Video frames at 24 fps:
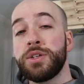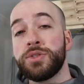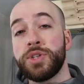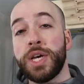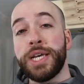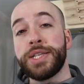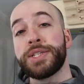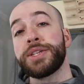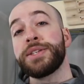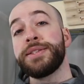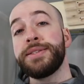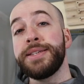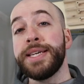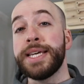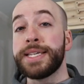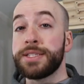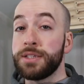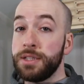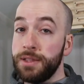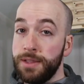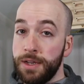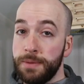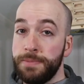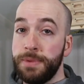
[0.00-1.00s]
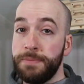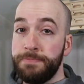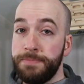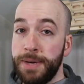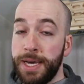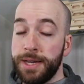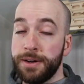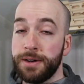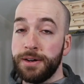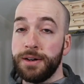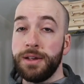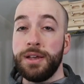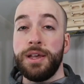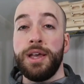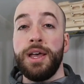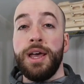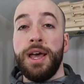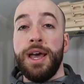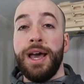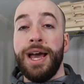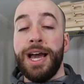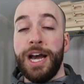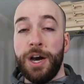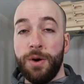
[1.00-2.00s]
So as you can see, it's a little bit better.
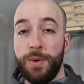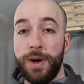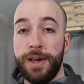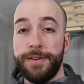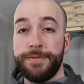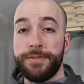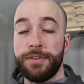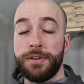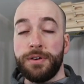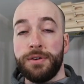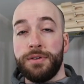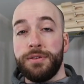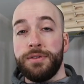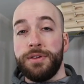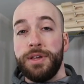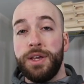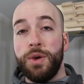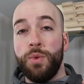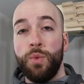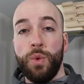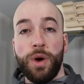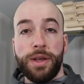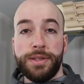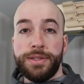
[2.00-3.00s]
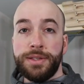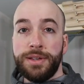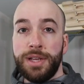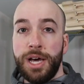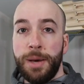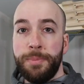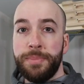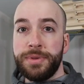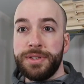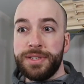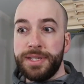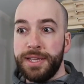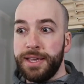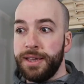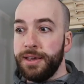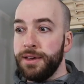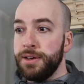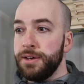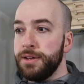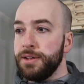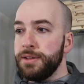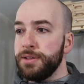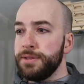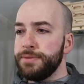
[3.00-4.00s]
However, it wasn't up
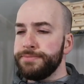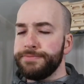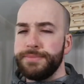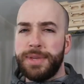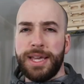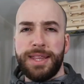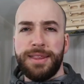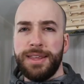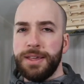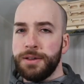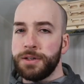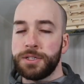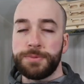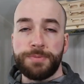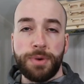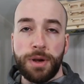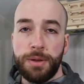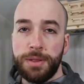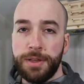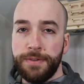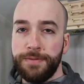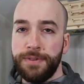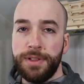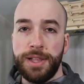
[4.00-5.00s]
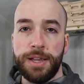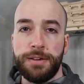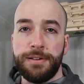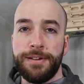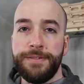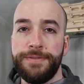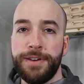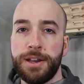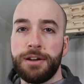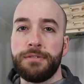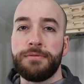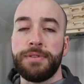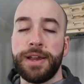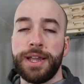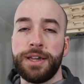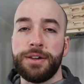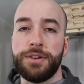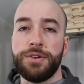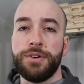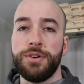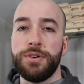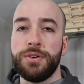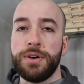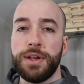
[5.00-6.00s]
until, I think it was probably Valeri
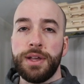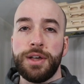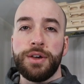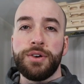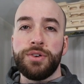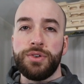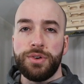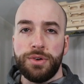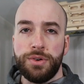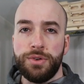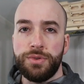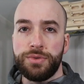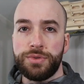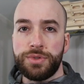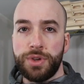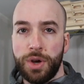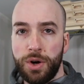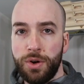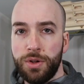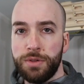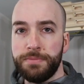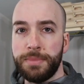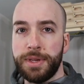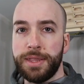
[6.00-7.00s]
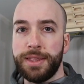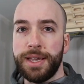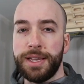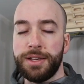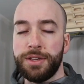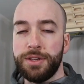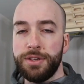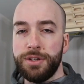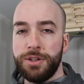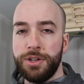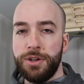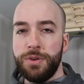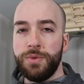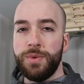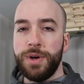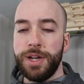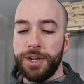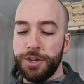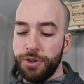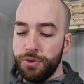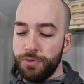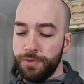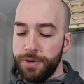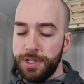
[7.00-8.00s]
Fedorenko who told me that, you know
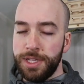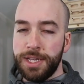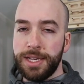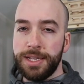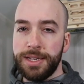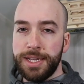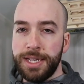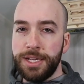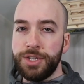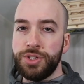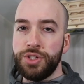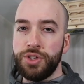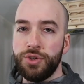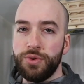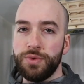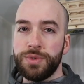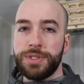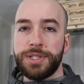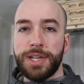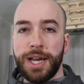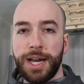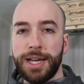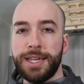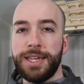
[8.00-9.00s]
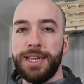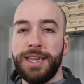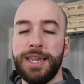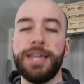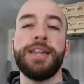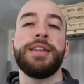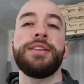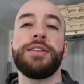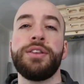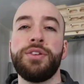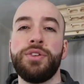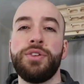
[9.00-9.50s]
what, you really need to tuck in